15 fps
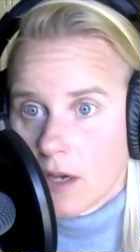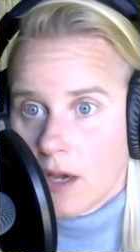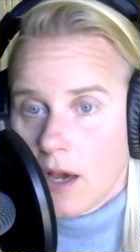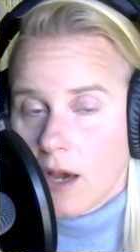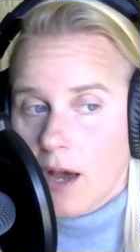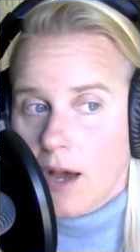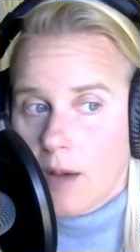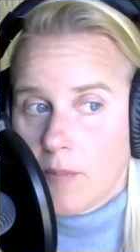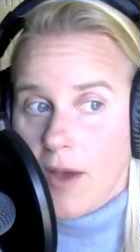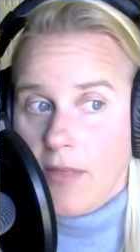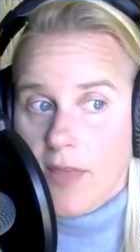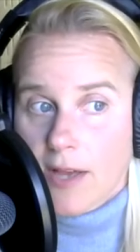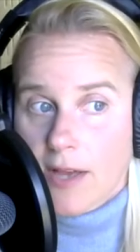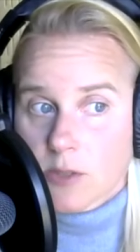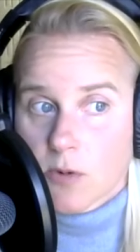Mm-hmm. Um, and
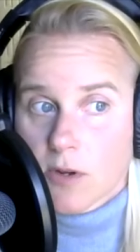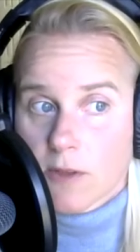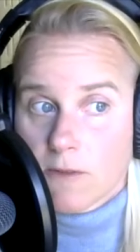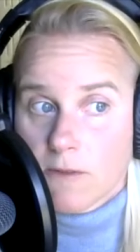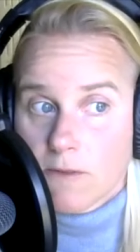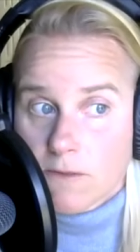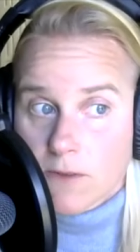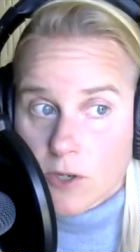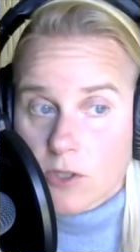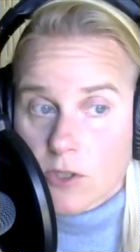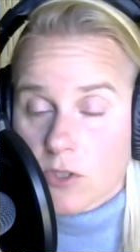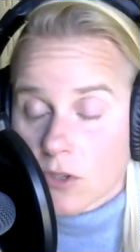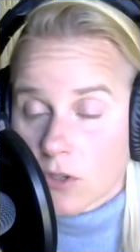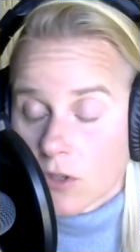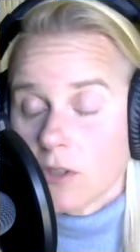that's where the first
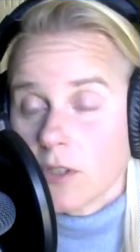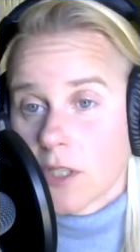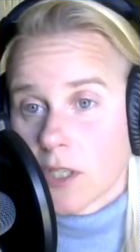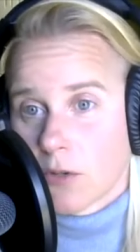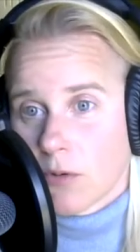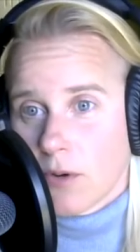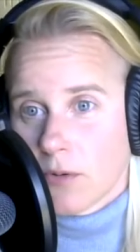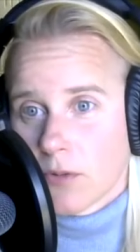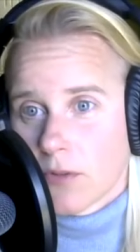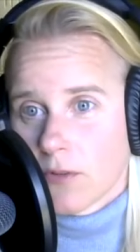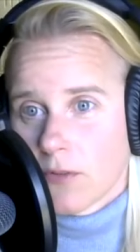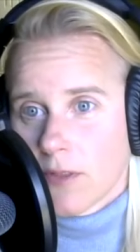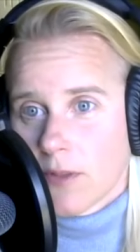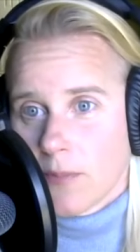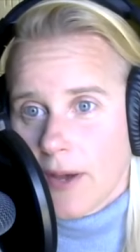early growth
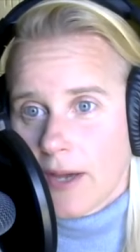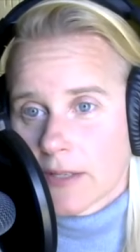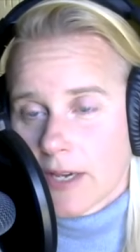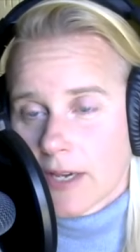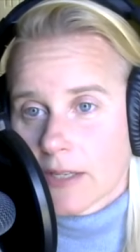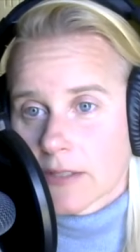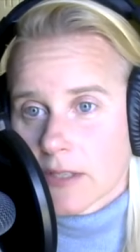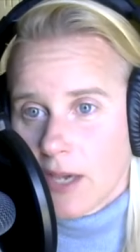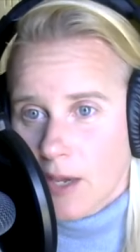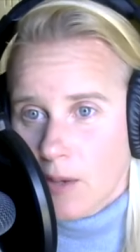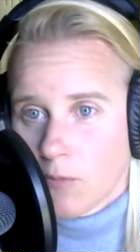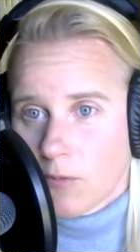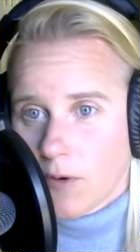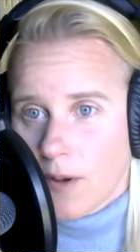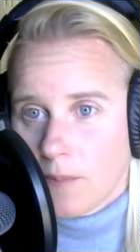for the podcast came
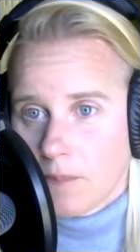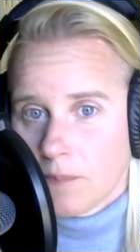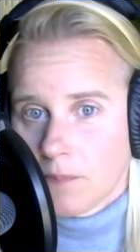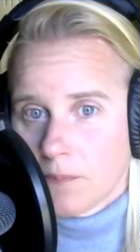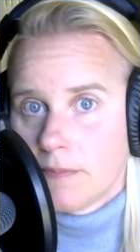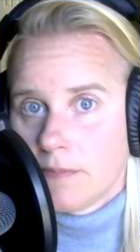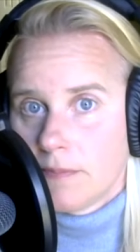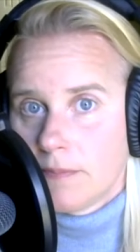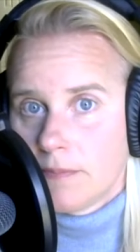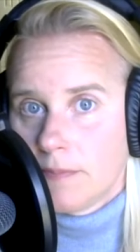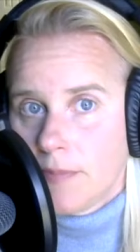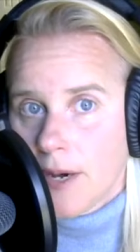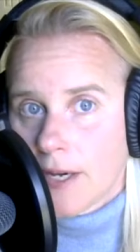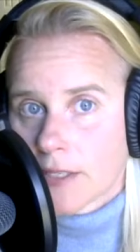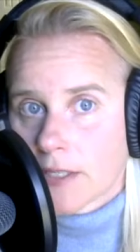from.
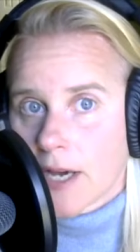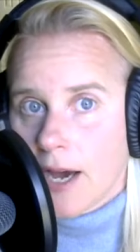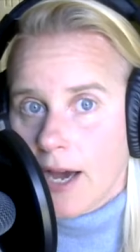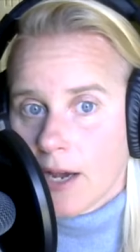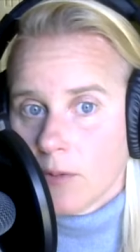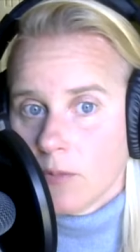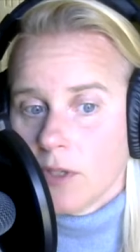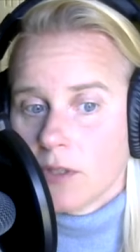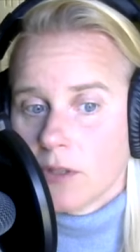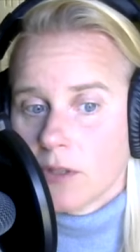But what happened I would to the